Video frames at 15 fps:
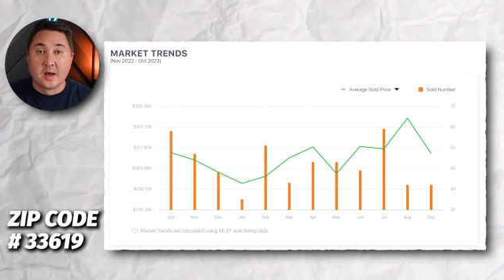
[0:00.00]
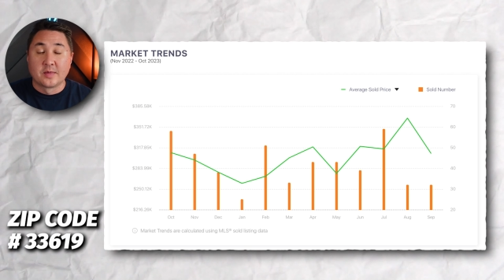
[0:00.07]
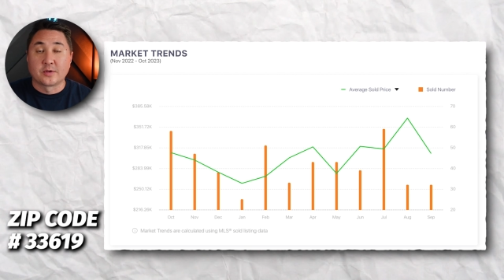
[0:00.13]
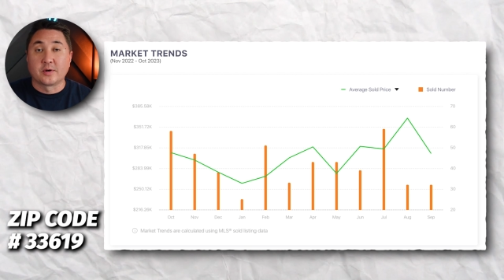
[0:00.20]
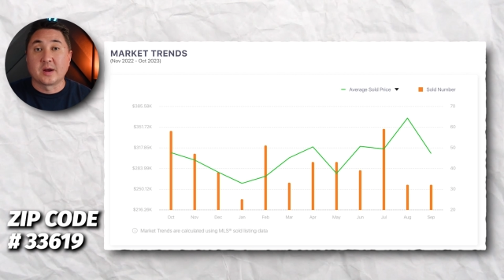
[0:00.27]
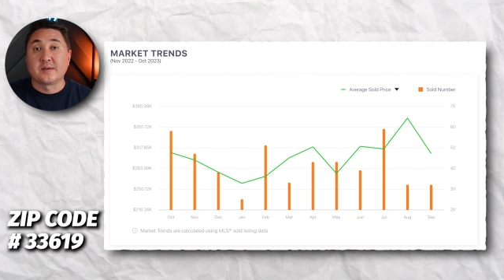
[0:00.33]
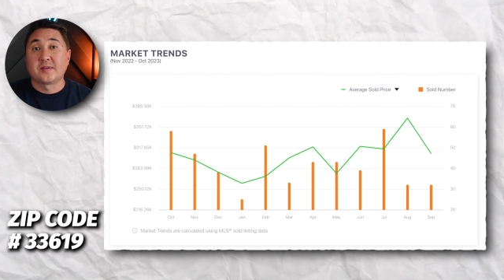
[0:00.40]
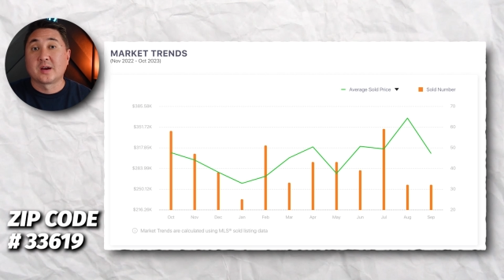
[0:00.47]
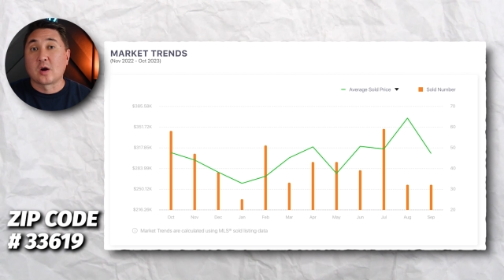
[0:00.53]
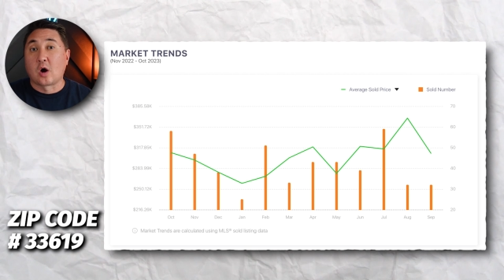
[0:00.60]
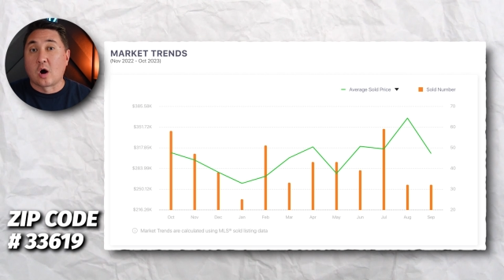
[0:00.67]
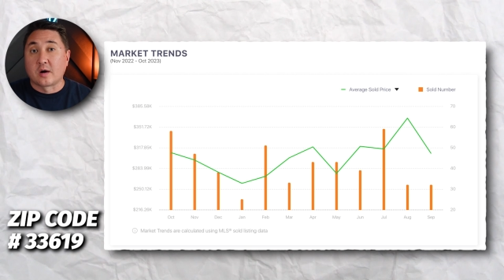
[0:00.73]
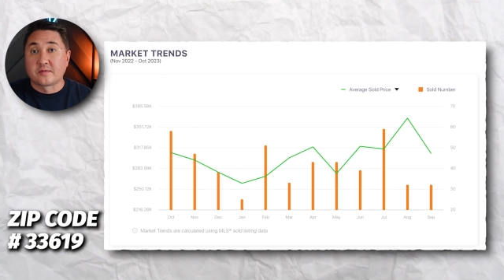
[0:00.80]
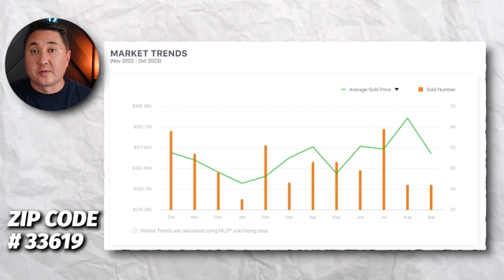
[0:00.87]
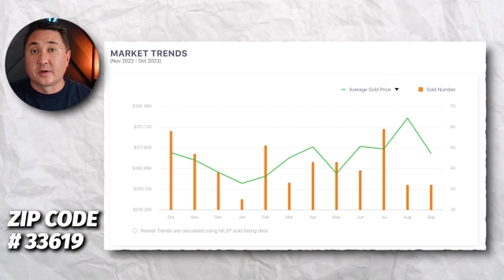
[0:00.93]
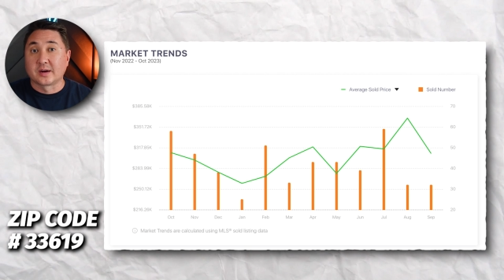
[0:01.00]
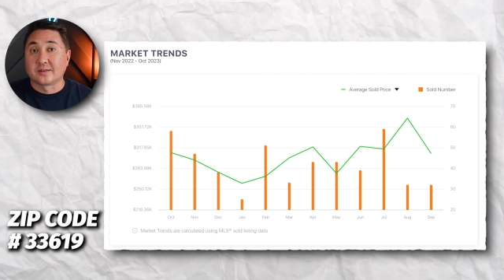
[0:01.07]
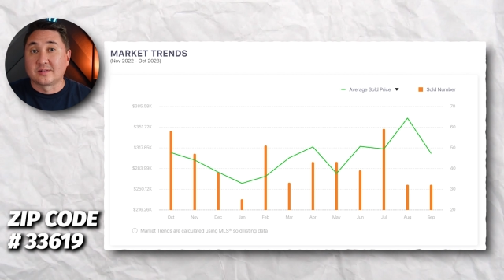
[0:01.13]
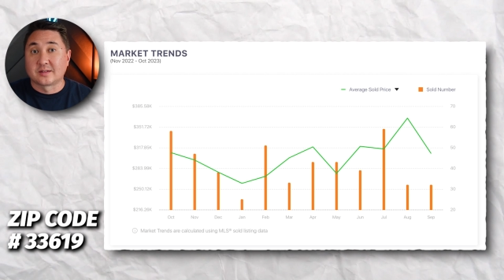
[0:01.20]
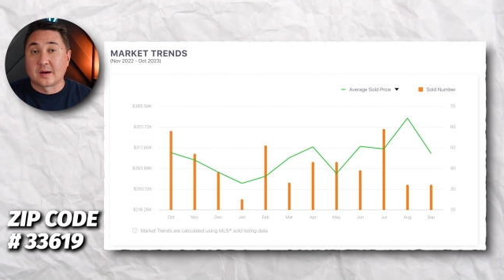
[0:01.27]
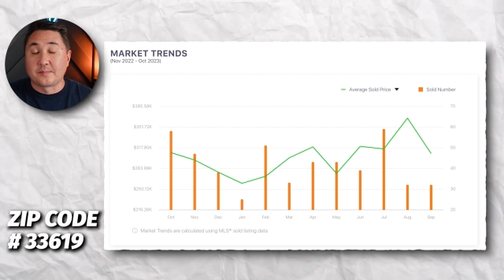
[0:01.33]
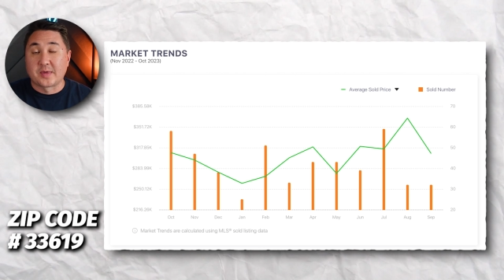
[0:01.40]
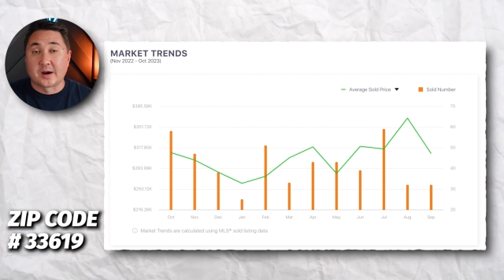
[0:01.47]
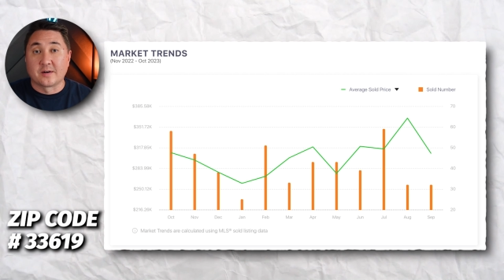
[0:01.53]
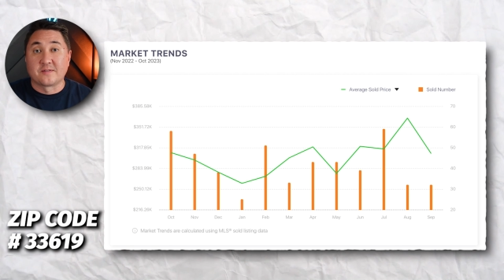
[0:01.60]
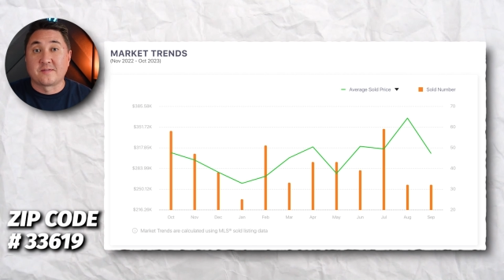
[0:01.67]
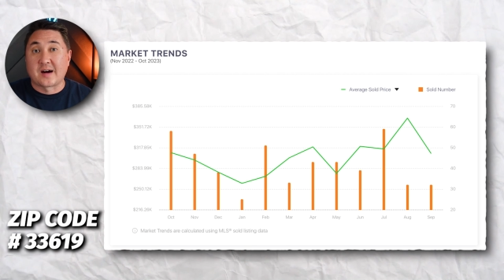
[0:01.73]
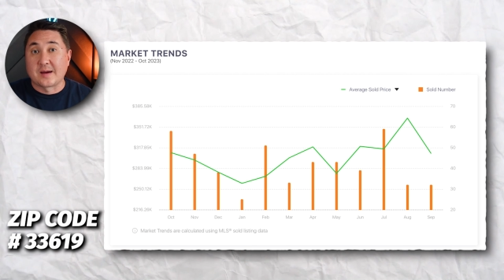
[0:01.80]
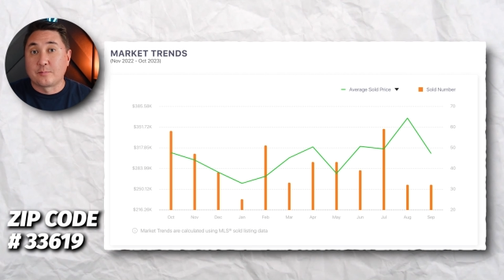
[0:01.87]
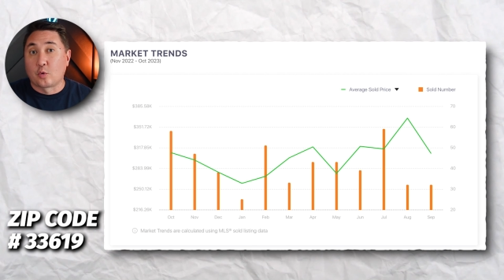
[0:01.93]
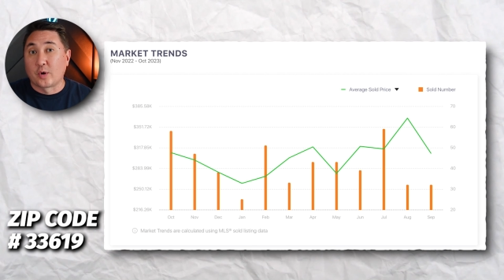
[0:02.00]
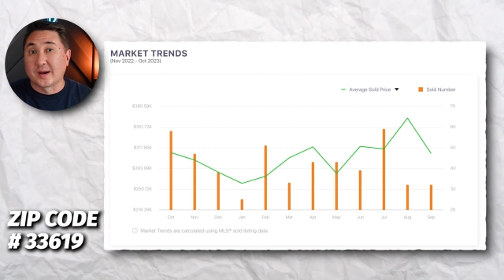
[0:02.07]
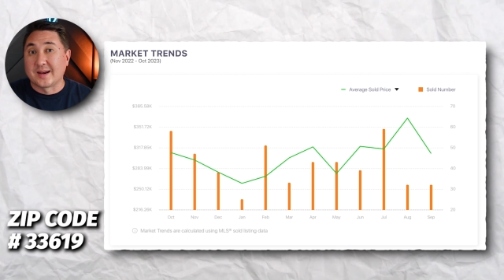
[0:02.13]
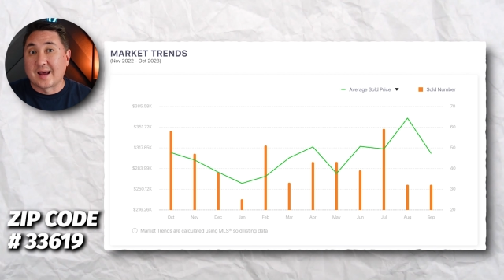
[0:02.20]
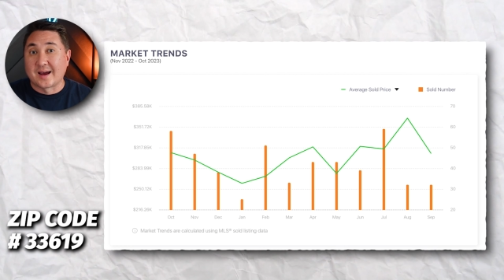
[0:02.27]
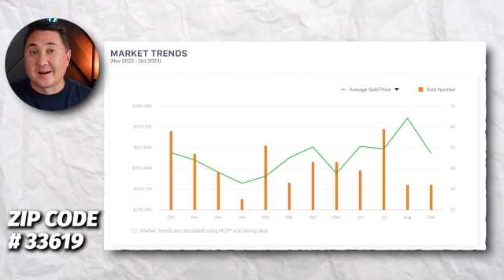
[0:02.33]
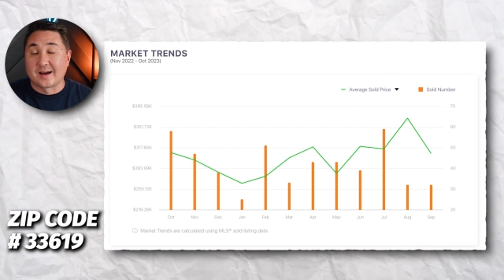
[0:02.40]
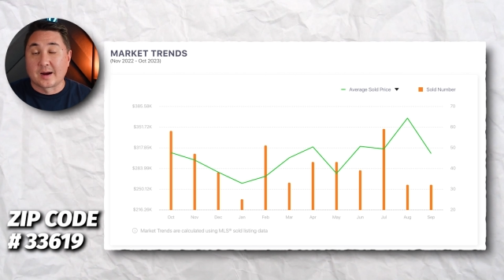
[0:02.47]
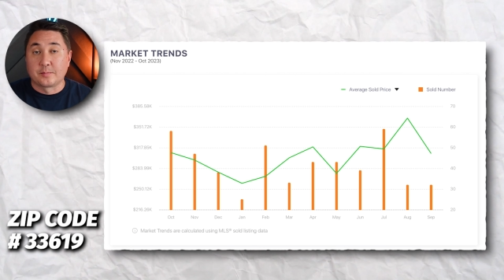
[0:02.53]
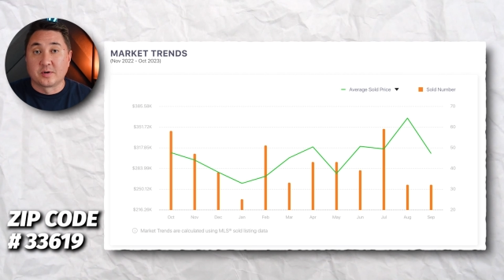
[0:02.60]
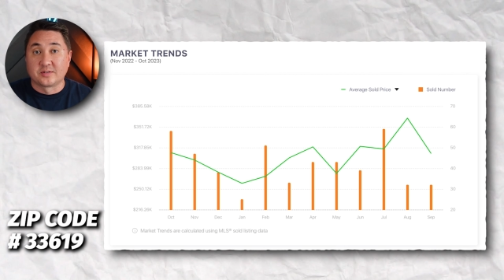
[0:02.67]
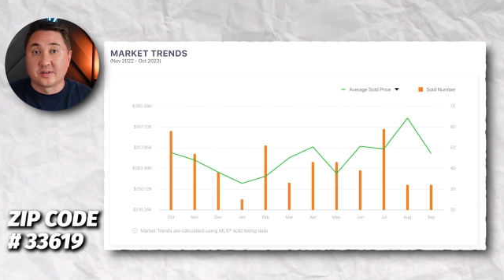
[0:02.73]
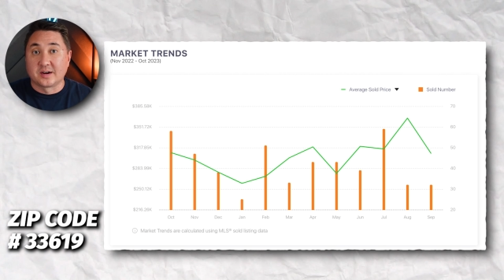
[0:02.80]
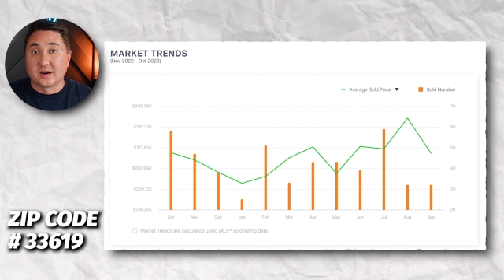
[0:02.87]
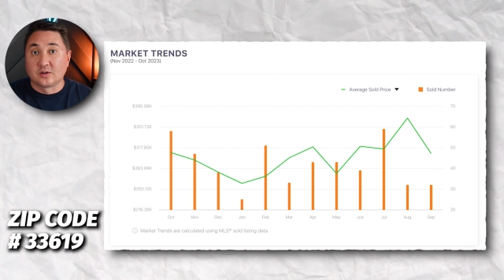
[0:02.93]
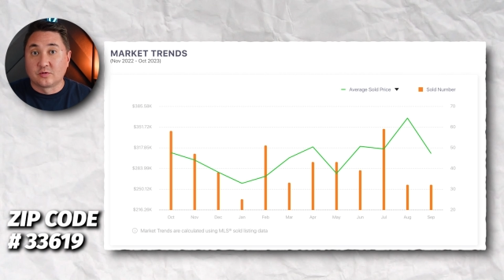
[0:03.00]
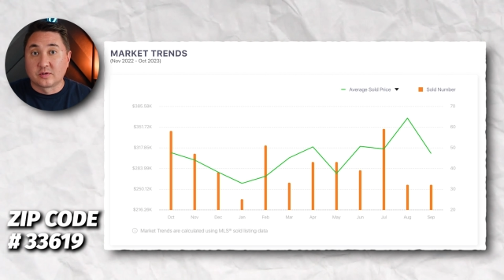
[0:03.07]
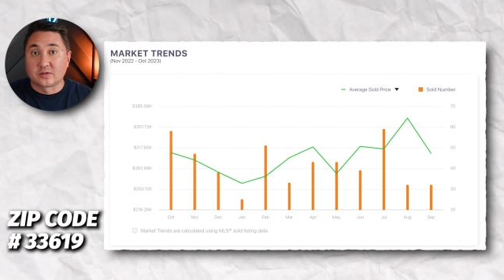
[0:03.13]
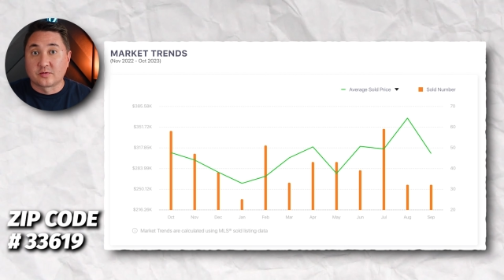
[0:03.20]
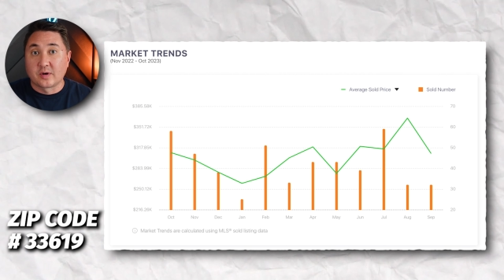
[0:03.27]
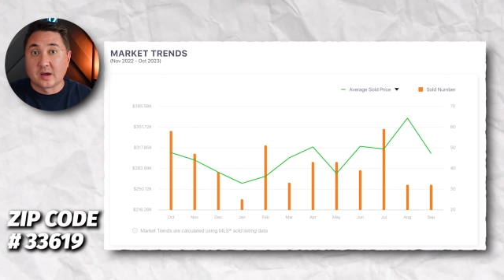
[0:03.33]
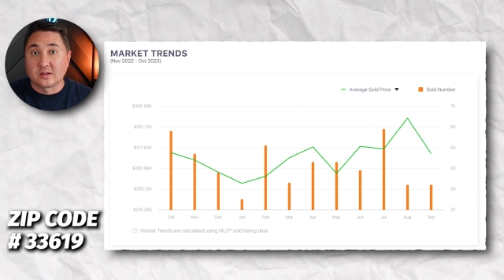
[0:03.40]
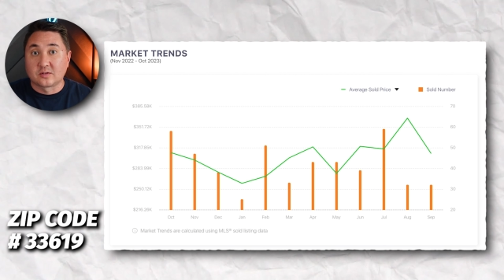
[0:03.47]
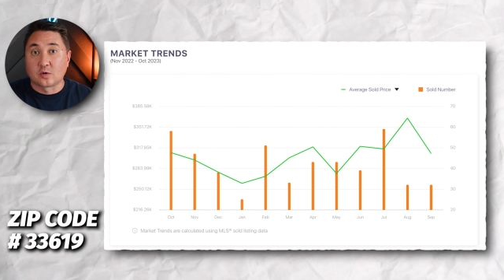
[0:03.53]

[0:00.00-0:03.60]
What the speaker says: They're even offering some that are 5.99% interest rates